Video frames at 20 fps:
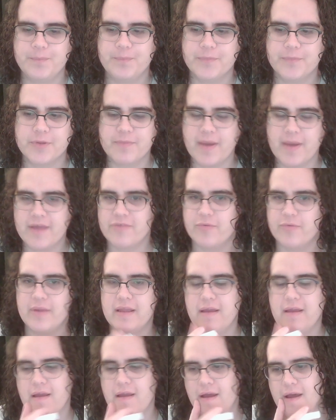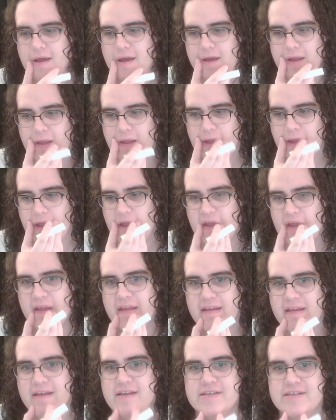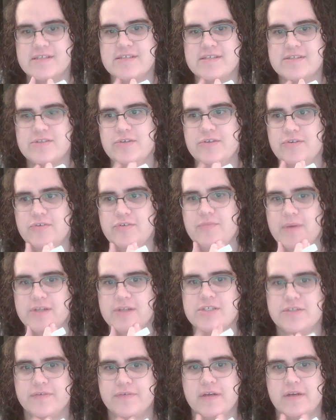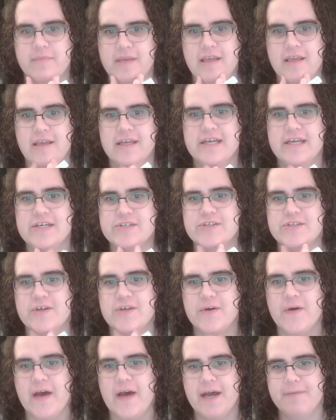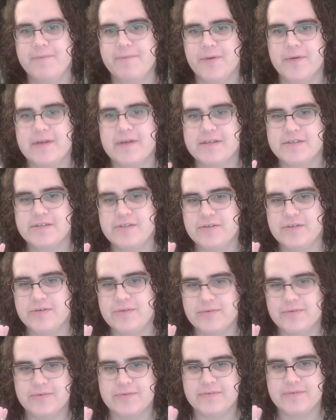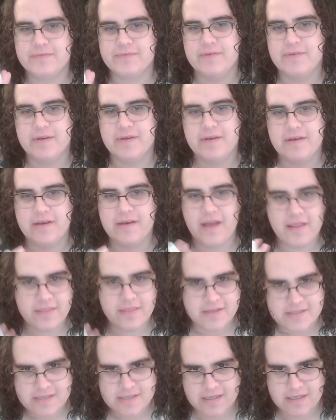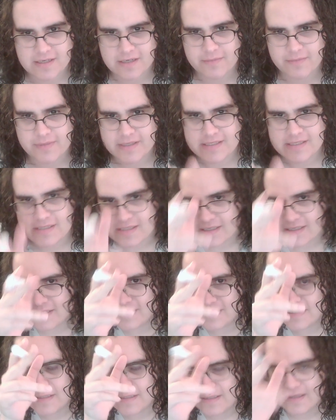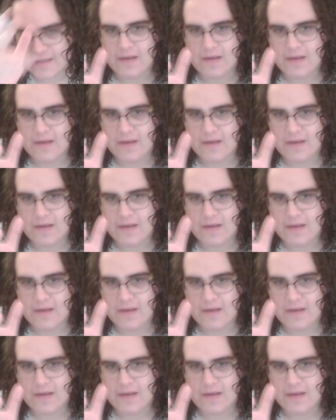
This past week is too much for me, so I'm going to. Nothing's gonna replace this.